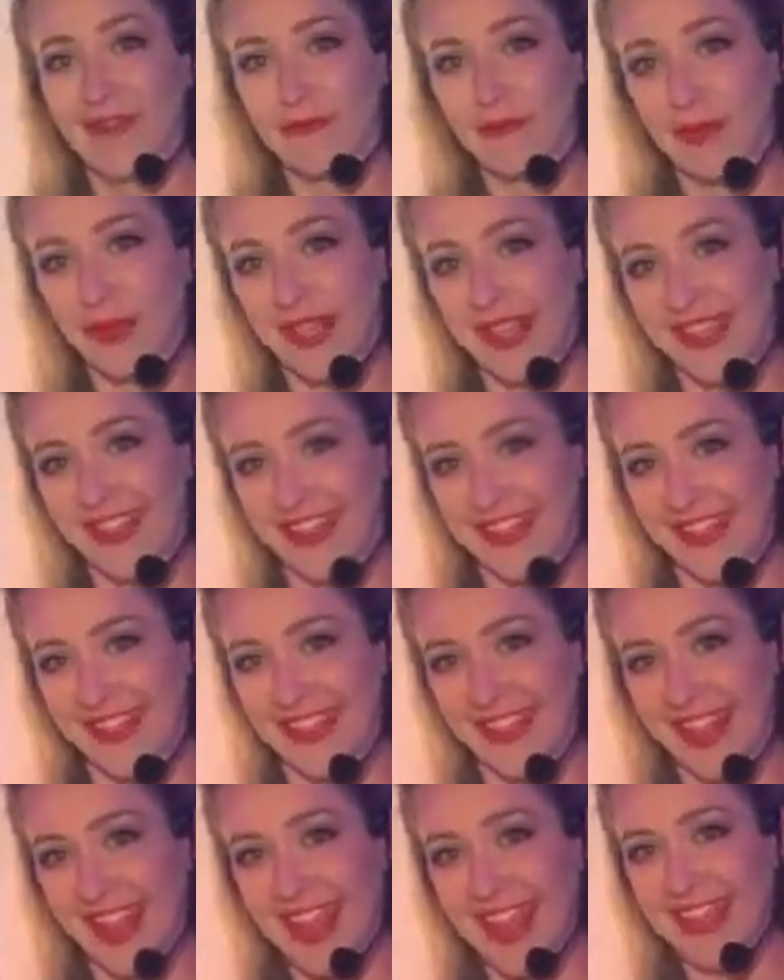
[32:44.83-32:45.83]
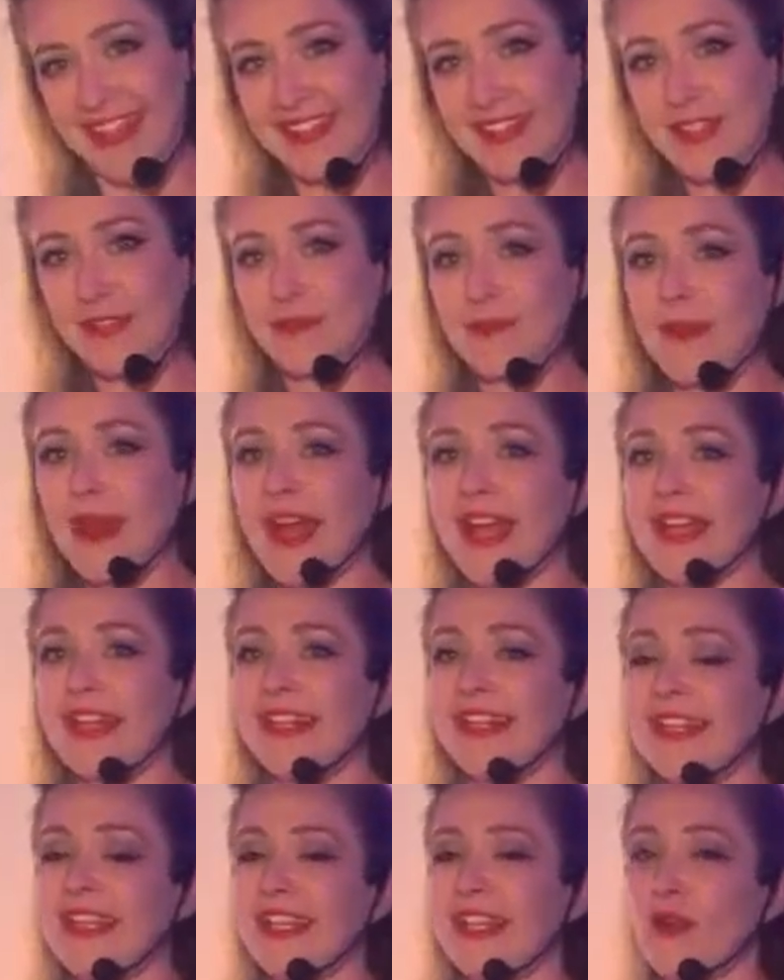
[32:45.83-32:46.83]
Breathing and
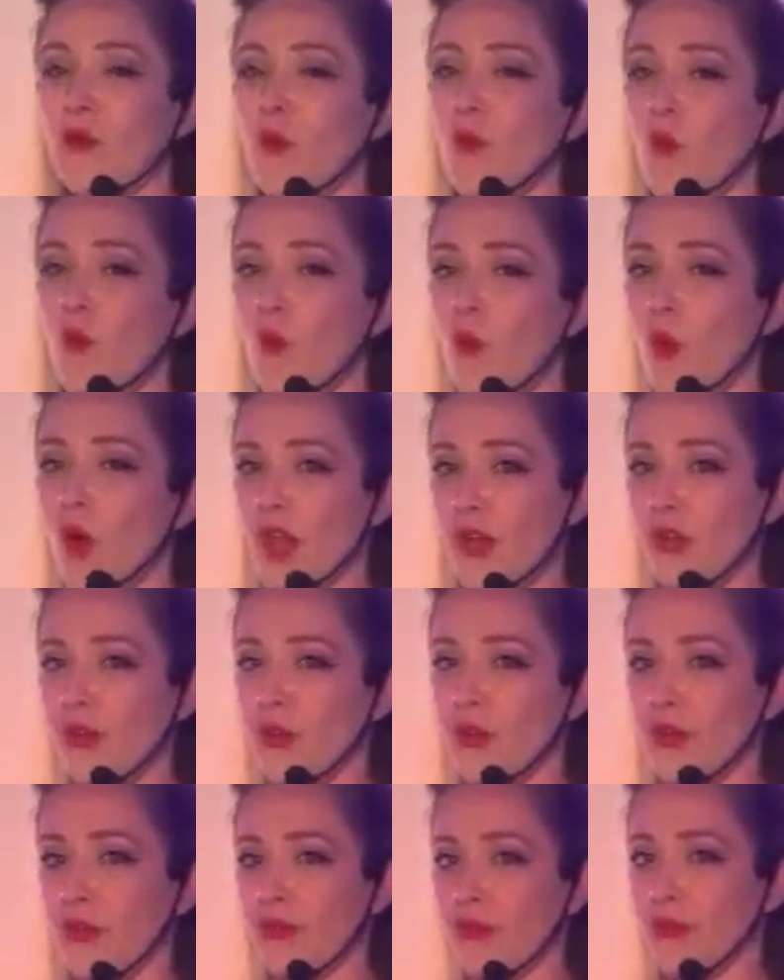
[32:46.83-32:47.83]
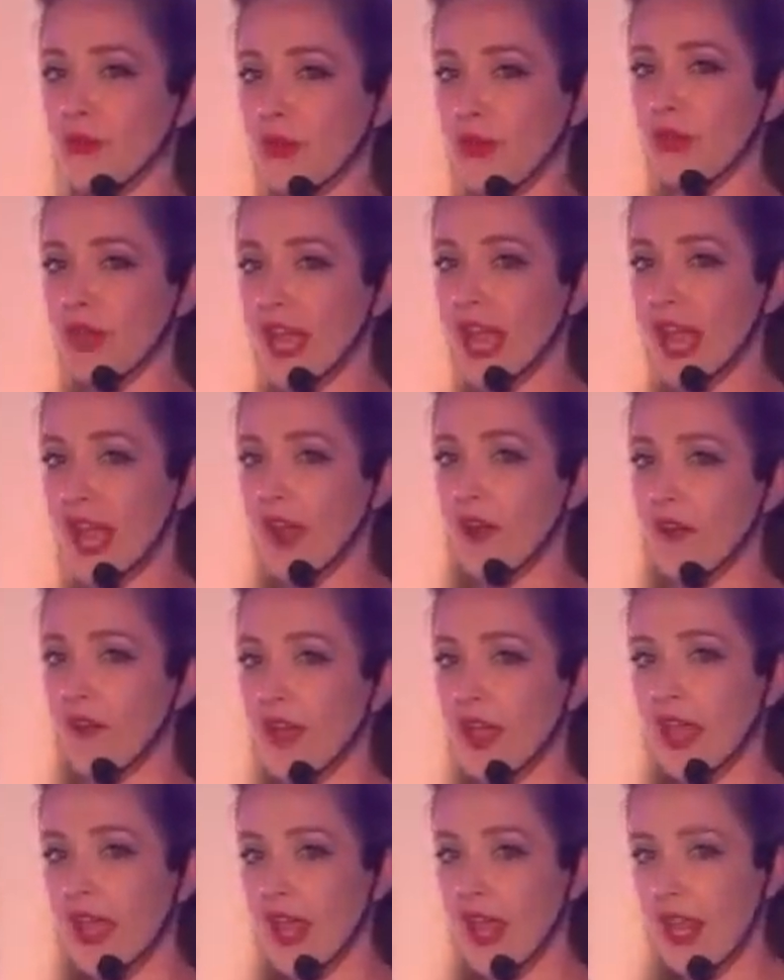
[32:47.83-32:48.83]
smiling. Wonderful. Now,
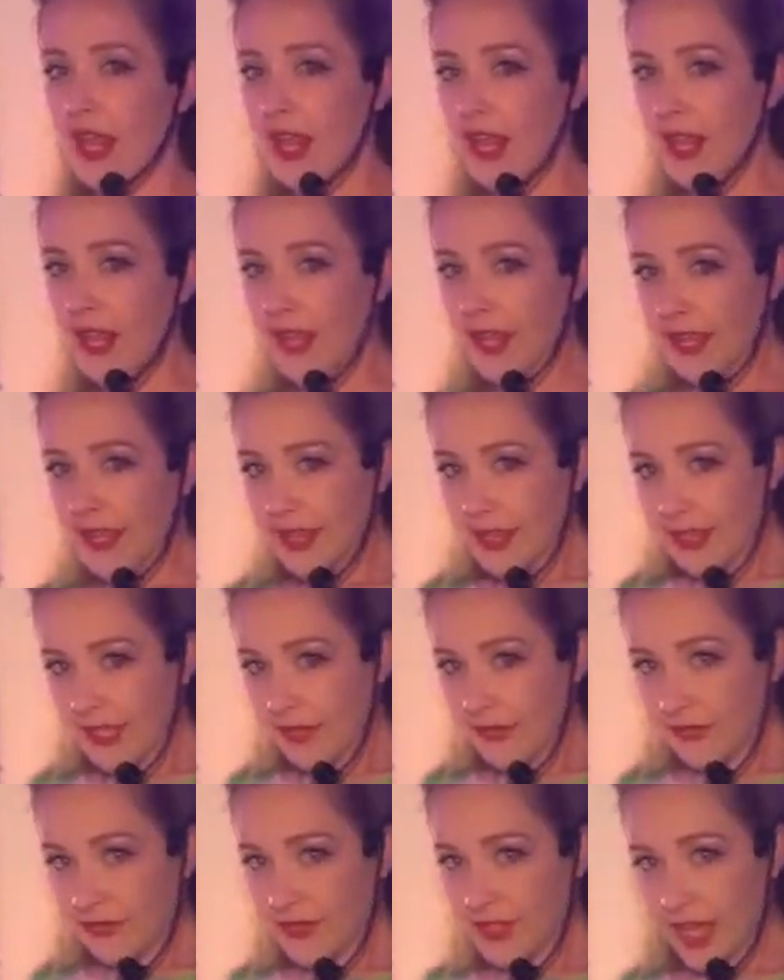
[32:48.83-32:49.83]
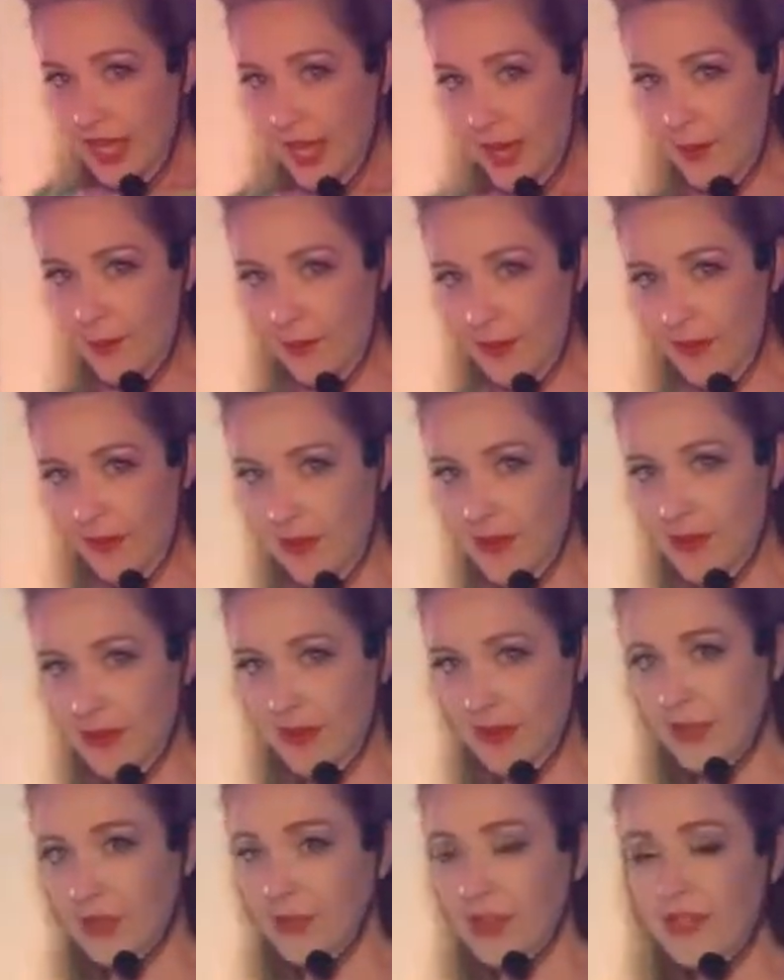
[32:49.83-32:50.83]
lift up.
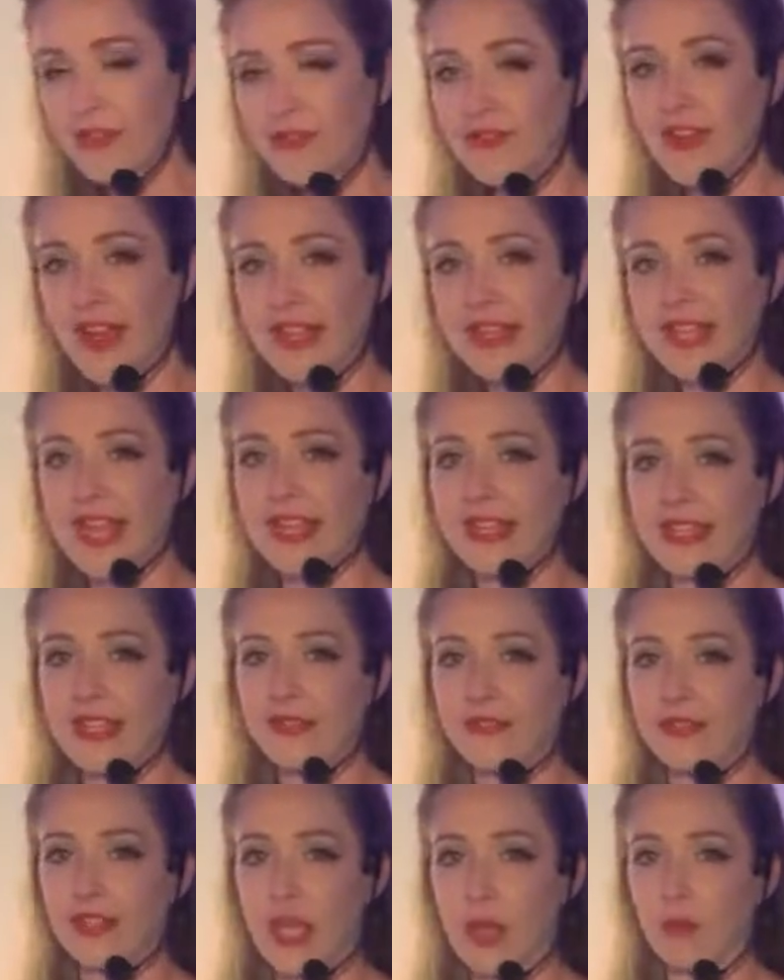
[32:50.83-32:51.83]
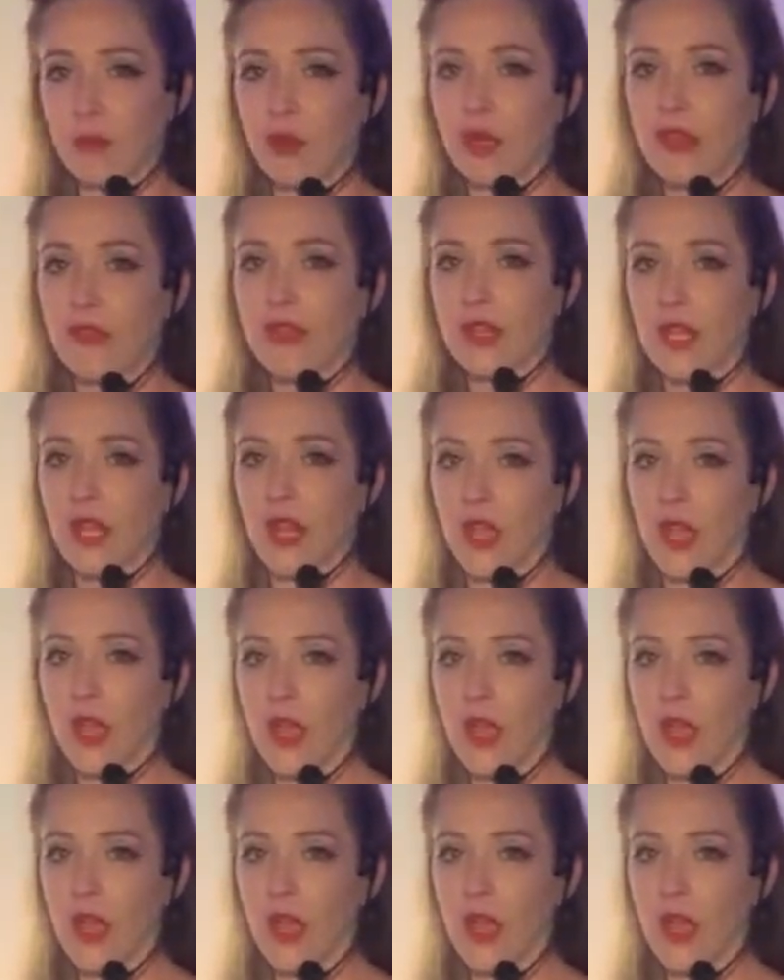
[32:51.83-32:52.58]
You can find that lift up. Breathe in.